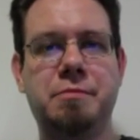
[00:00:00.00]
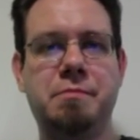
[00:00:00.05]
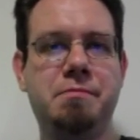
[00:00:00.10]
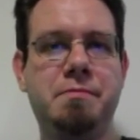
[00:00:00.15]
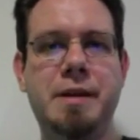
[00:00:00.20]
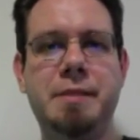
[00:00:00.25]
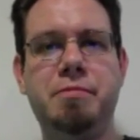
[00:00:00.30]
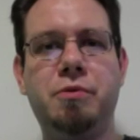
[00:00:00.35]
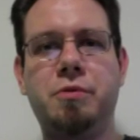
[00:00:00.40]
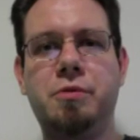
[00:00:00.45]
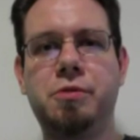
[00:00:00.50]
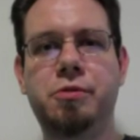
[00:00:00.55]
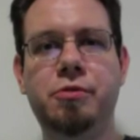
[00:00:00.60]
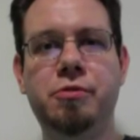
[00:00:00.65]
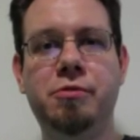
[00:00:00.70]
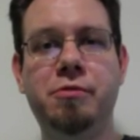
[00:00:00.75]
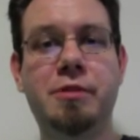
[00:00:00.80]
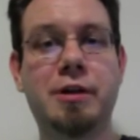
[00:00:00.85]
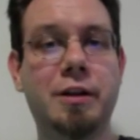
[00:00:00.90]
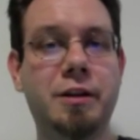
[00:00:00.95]
people
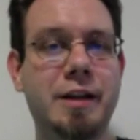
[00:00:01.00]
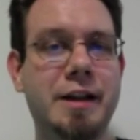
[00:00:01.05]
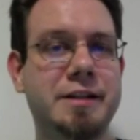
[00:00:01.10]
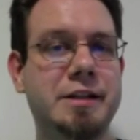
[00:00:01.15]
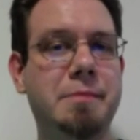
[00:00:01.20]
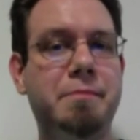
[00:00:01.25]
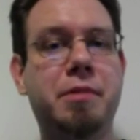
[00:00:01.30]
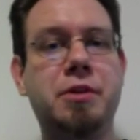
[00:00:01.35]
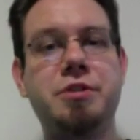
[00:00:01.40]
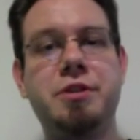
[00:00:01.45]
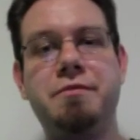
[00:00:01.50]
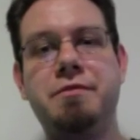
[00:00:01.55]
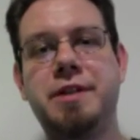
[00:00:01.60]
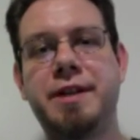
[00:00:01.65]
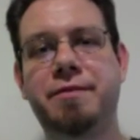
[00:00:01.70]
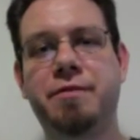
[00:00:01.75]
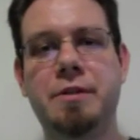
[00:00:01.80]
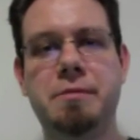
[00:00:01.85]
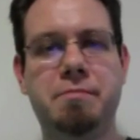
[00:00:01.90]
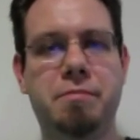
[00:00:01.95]
who collect a bunch of
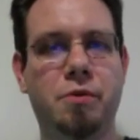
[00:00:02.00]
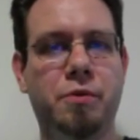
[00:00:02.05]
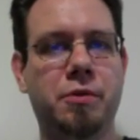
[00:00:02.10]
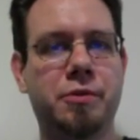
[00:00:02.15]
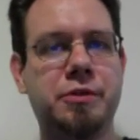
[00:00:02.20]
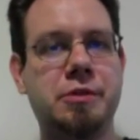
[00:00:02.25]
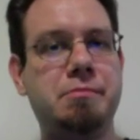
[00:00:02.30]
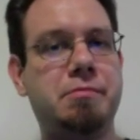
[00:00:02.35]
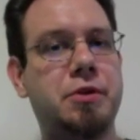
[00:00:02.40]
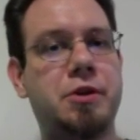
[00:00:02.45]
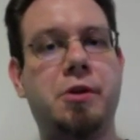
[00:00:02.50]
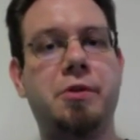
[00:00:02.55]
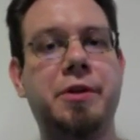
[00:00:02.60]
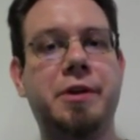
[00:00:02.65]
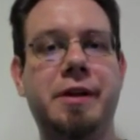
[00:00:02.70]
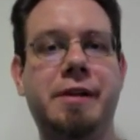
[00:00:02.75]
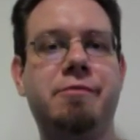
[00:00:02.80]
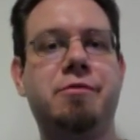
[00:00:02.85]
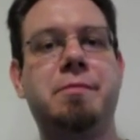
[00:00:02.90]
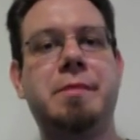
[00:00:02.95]
different polls and put all their
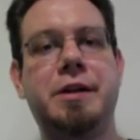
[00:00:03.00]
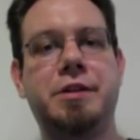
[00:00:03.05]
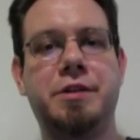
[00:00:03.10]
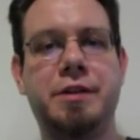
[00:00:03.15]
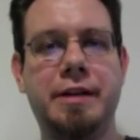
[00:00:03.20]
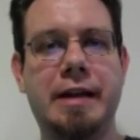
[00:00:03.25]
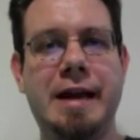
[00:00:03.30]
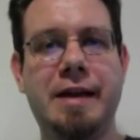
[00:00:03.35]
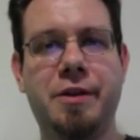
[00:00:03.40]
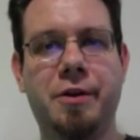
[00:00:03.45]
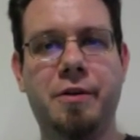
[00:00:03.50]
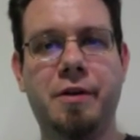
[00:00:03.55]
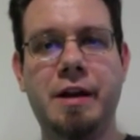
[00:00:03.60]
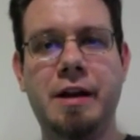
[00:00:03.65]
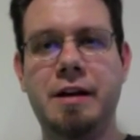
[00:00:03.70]
information together,